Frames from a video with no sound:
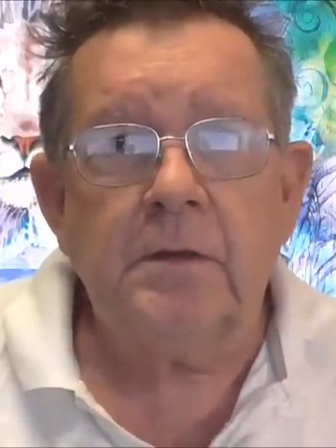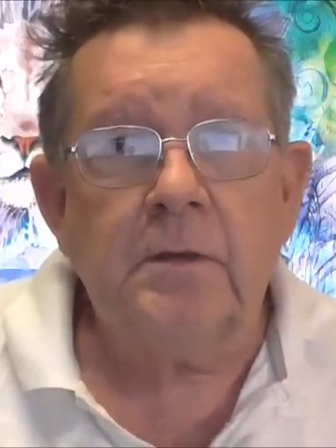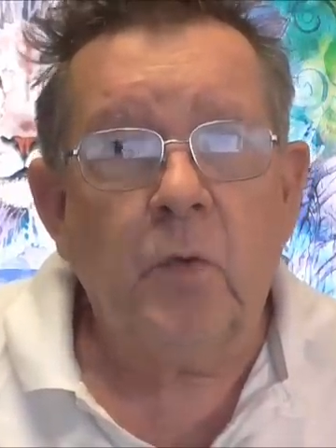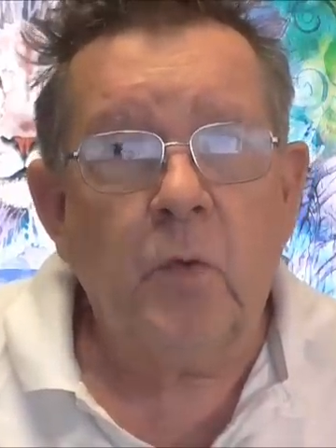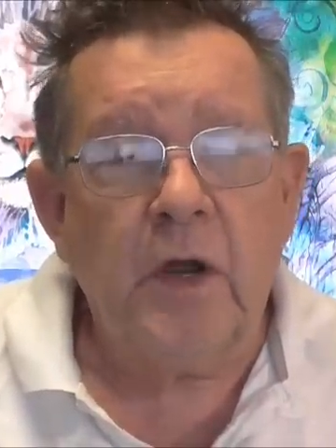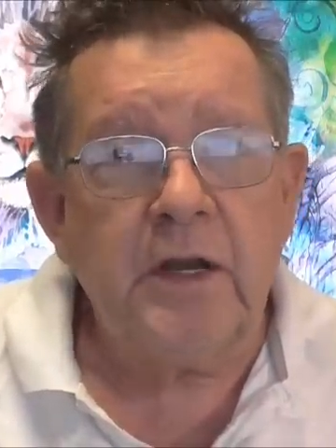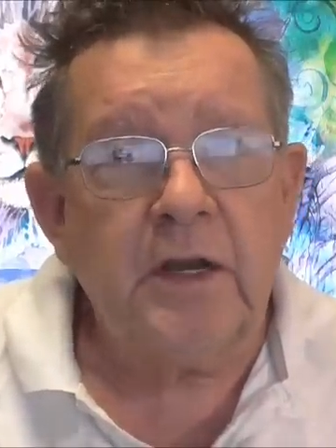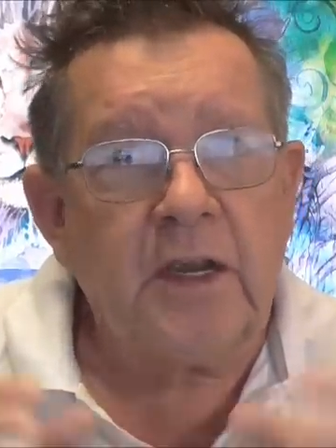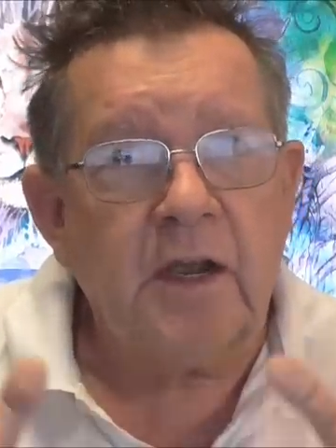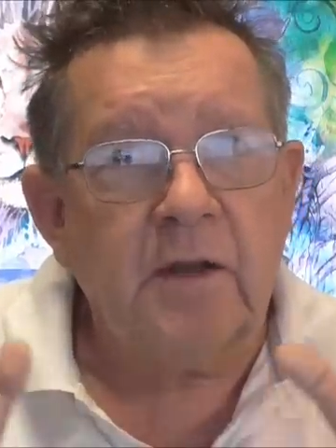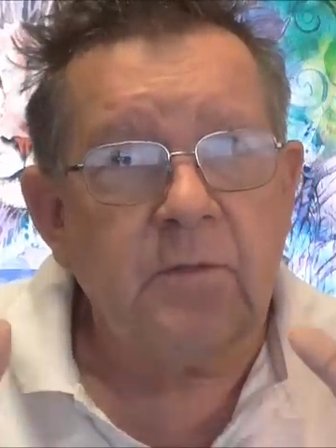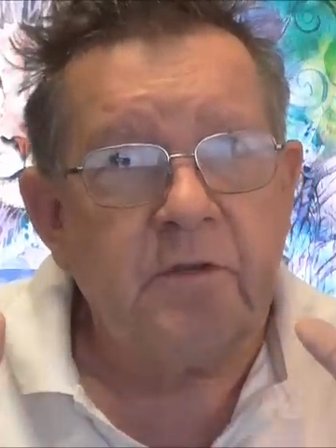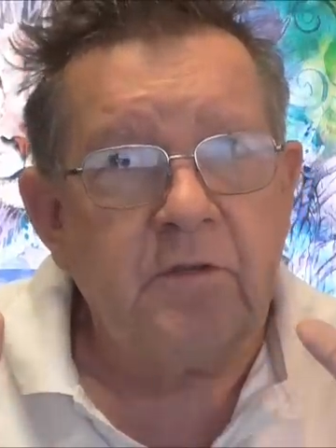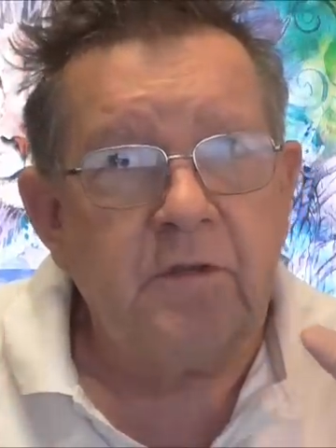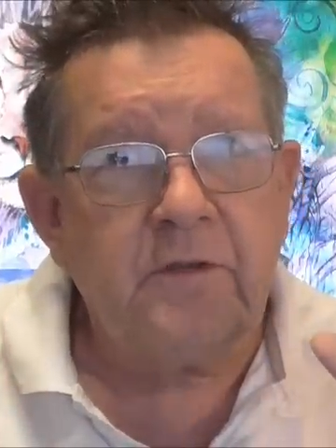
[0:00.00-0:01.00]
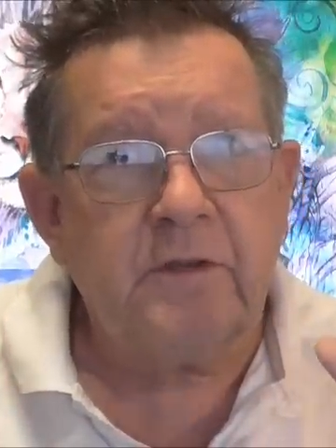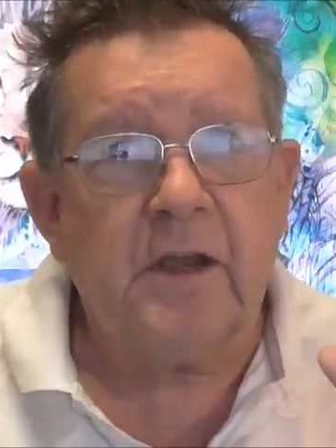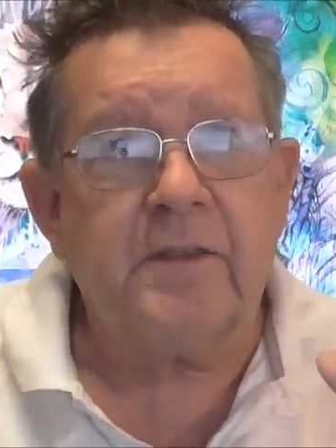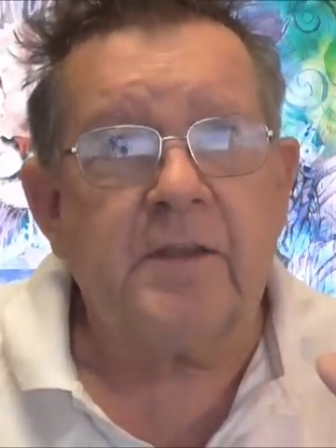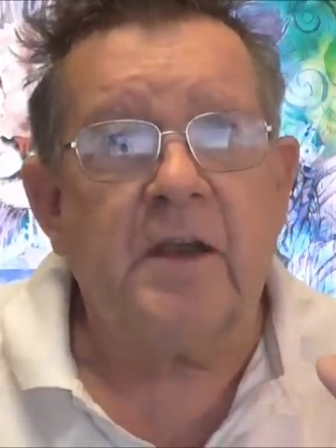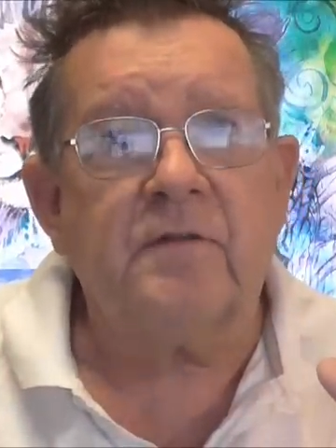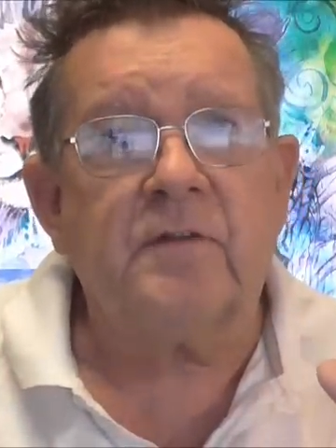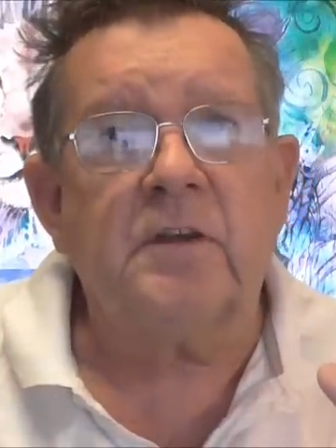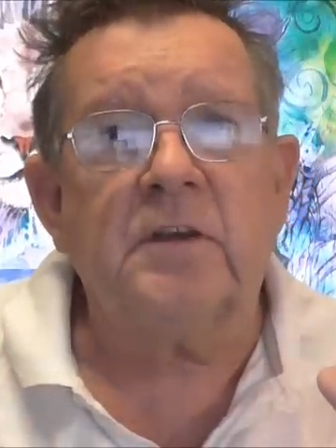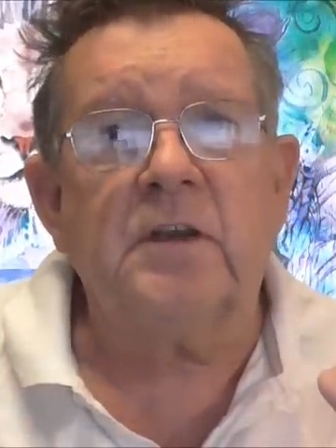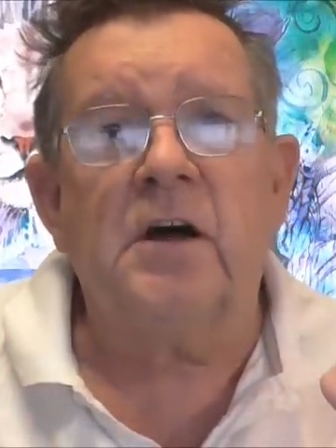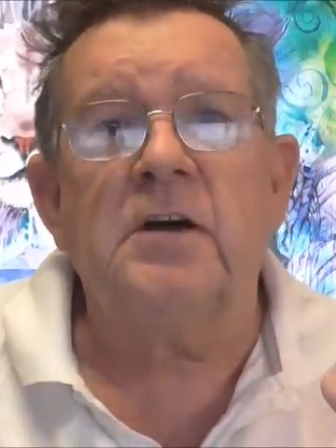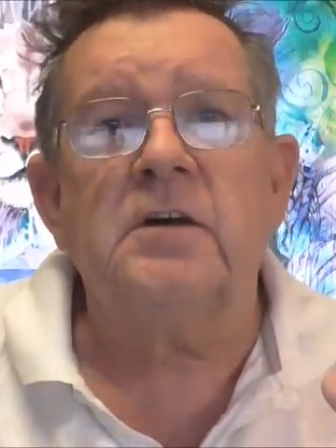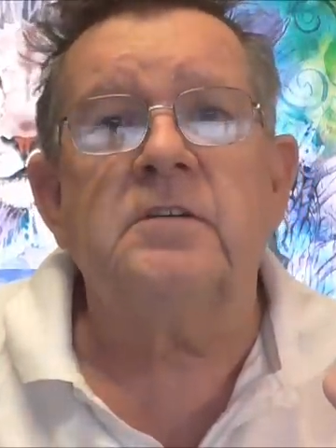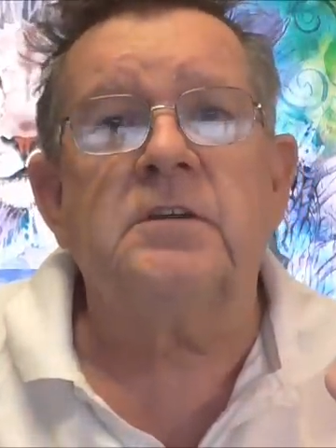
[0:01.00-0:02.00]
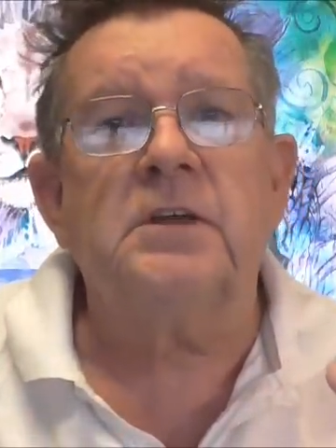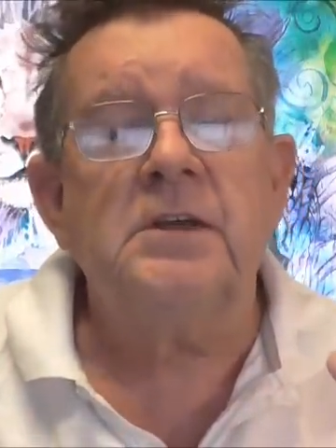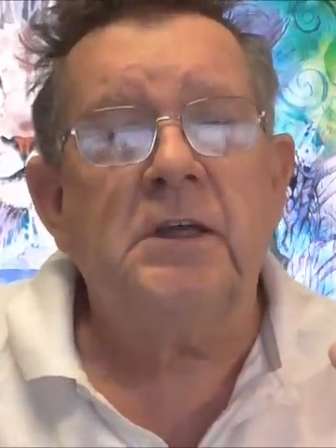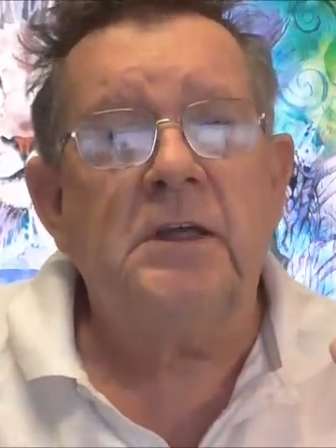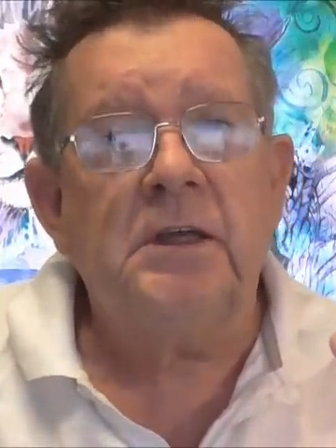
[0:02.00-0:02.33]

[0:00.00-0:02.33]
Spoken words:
When it comes to South Africa, guys,